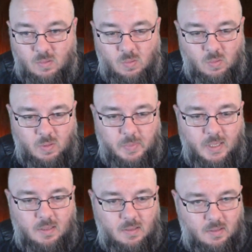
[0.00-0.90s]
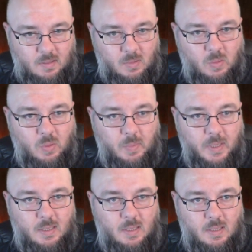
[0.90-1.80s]
All the bits. All the
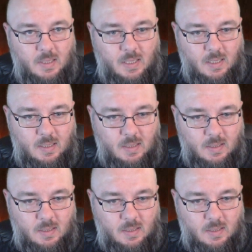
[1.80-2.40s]
bits indeed.